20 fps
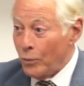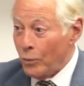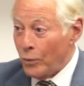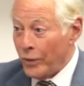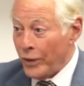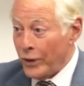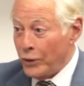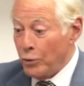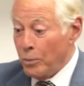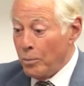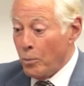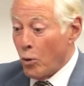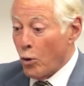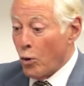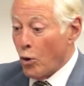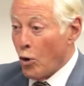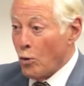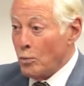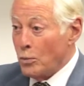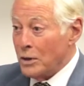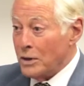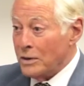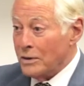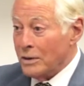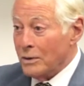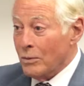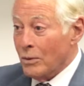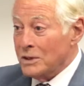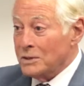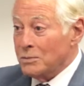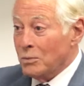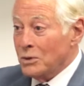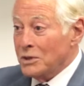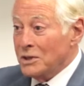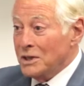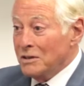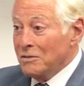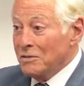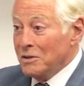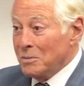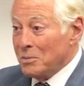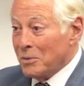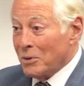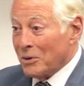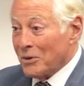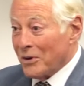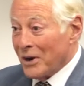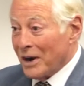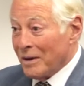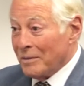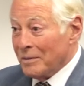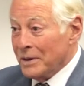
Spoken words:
When they do more homework, they could watch more TV program.